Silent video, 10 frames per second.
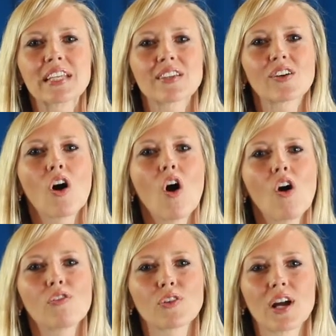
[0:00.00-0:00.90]
is a
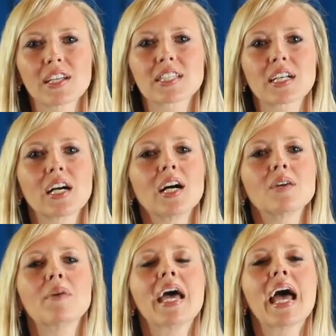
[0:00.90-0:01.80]
call for us to
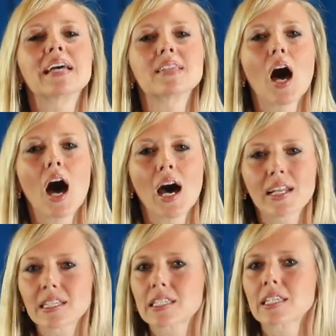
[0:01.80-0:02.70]
come as
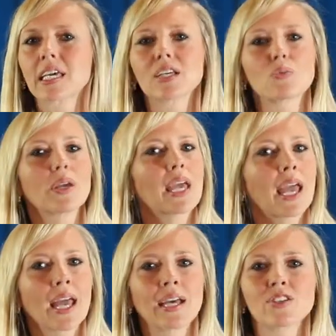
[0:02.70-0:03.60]
honestly as we
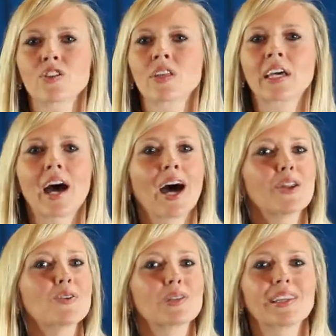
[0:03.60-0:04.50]
can to the
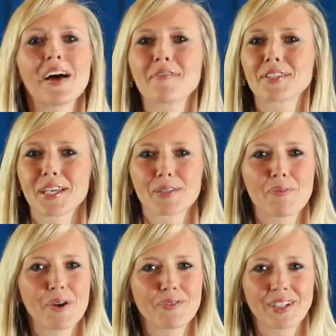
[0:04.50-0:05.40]
God who loves us
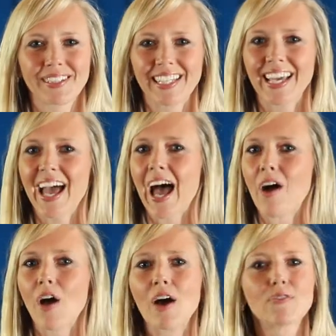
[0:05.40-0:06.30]
perfectly,
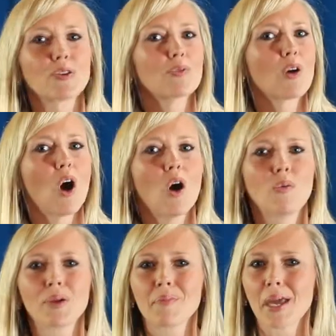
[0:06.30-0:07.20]
however raw
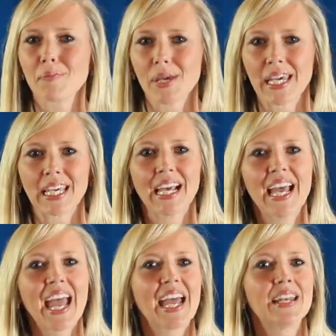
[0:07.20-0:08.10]
we may be,
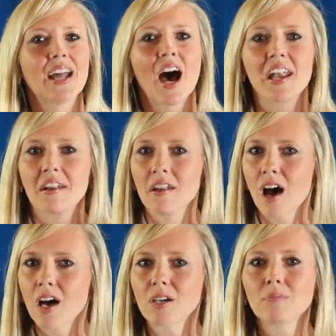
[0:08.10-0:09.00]
and not
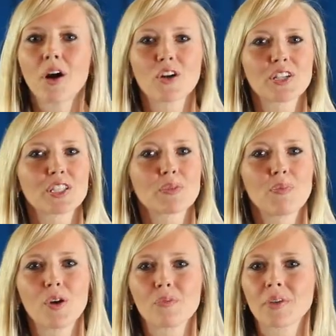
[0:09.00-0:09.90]
numb our
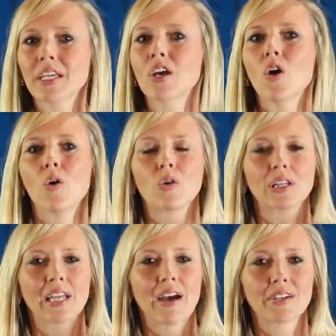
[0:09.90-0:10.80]
disappointment or
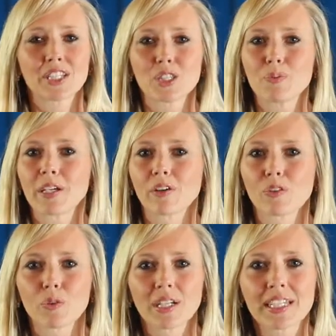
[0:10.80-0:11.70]
allow it to speak
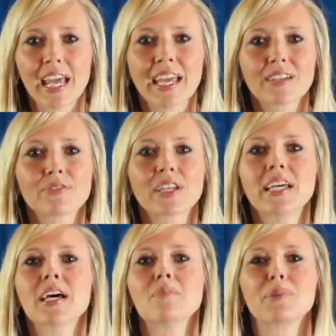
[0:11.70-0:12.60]

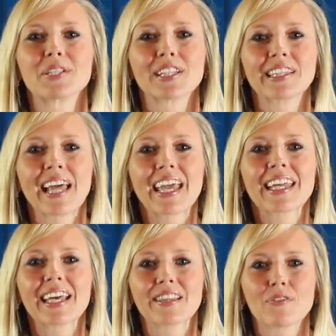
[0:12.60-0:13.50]
authoritatively, but to lay
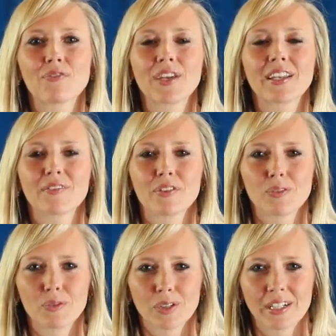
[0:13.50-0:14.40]
it at the feet of the
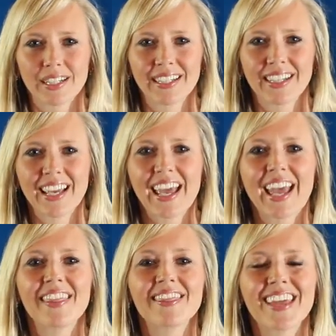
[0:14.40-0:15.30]
Lord.
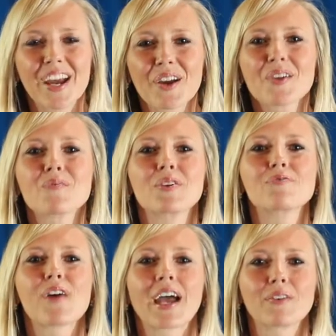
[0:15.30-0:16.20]
And there we
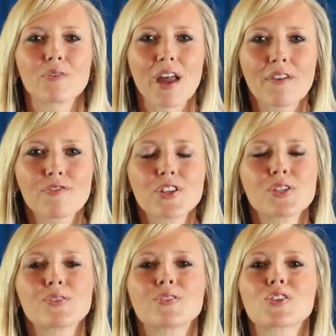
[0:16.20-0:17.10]
find
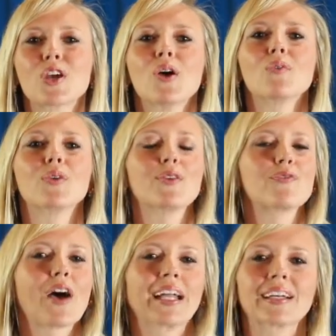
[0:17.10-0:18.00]
refuge, we
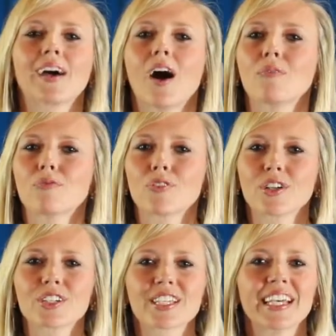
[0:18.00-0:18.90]
find
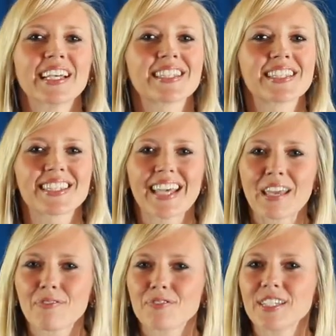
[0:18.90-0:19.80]
comfort,
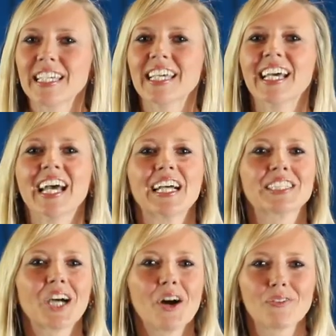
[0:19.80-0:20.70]
safety,
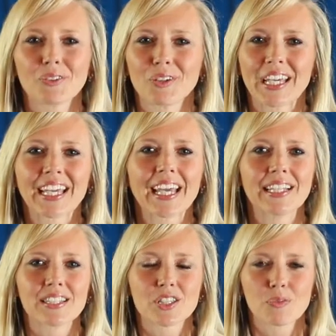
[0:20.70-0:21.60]
covering
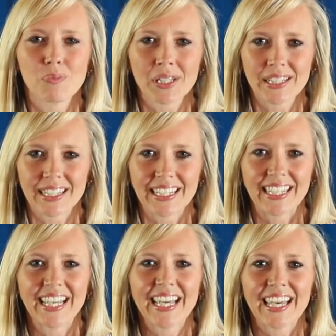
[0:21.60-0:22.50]
and
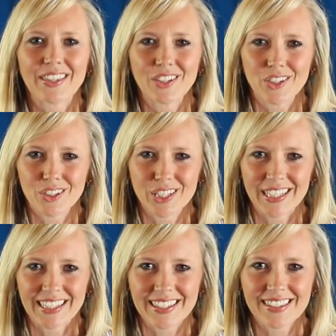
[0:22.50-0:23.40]
stability in the
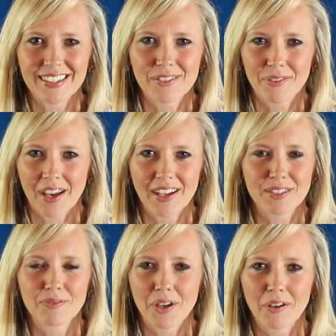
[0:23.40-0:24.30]
goodness of
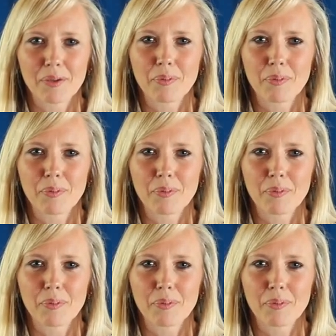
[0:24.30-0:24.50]
God's very